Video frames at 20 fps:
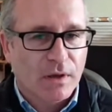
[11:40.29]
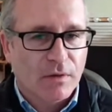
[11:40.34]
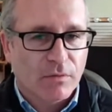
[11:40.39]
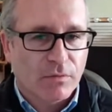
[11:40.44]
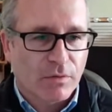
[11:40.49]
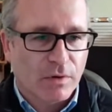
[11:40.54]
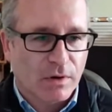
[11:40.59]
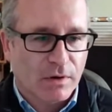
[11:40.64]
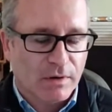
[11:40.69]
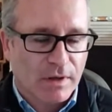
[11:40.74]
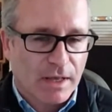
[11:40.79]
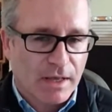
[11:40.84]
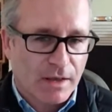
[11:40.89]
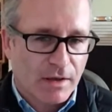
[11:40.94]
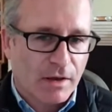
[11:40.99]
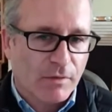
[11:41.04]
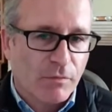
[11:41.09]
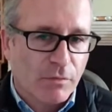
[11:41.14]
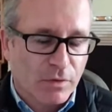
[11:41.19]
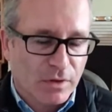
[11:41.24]
for
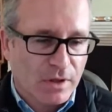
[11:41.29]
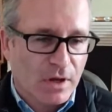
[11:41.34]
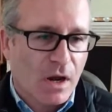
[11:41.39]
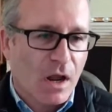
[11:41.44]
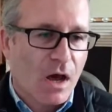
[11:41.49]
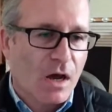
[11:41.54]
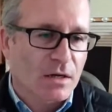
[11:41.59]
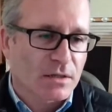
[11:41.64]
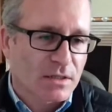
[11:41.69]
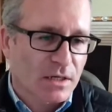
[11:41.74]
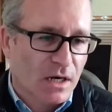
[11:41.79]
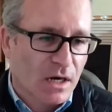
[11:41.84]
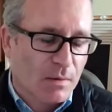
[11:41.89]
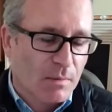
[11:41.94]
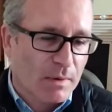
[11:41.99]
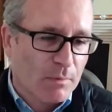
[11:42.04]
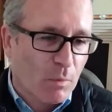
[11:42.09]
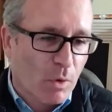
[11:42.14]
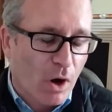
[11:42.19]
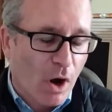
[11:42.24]
the long term,
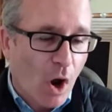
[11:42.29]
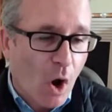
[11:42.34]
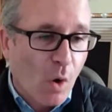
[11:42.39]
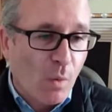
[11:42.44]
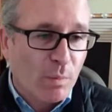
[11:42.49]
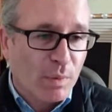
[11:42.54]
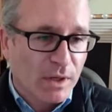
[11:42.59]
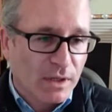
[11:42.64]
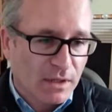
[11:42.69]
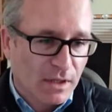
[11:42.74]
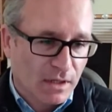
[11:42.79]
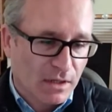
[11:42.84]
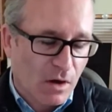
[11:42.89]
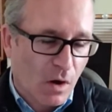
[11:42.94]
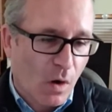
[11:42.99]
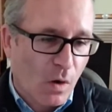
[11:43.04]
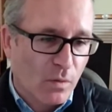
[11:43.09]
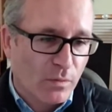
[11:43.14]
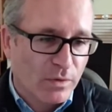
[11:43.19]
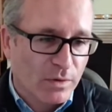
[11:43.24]
and we're hoping that
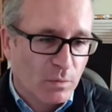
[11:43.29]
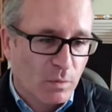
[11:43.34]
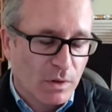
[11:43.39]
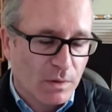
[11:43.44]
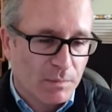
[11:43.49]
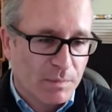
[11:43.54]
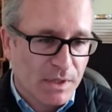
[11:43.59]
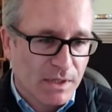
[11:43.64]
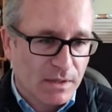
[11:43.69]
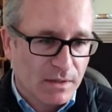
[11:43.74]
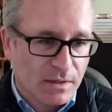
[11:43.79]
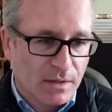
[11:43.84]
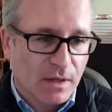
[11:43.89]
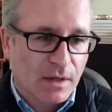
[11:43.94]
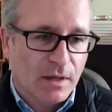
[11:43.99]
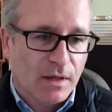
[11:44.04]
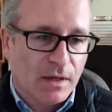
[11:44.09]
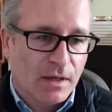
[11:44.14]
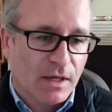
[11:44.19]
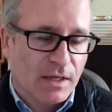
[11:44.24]
COVID will be
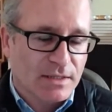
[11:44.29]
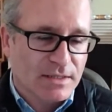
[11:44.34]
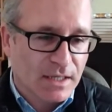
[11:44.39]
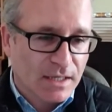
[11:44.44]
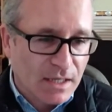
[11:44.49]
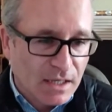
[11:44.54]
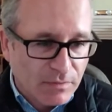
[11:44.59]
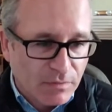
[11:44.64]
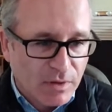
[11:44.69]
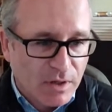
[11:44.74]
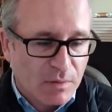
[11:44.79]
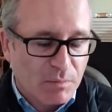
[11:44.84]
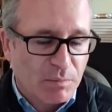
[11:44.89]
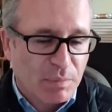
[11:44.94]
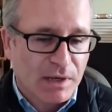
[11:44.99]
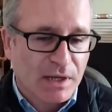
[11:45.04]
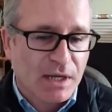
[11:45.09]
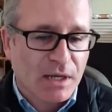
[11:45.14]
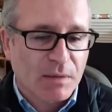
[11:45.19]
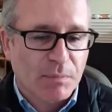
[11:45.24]
a significant
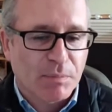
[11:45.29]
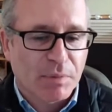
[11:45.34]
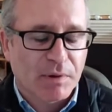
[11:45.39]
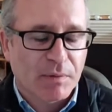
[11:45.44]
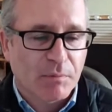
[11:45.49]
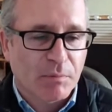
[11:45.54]
blip,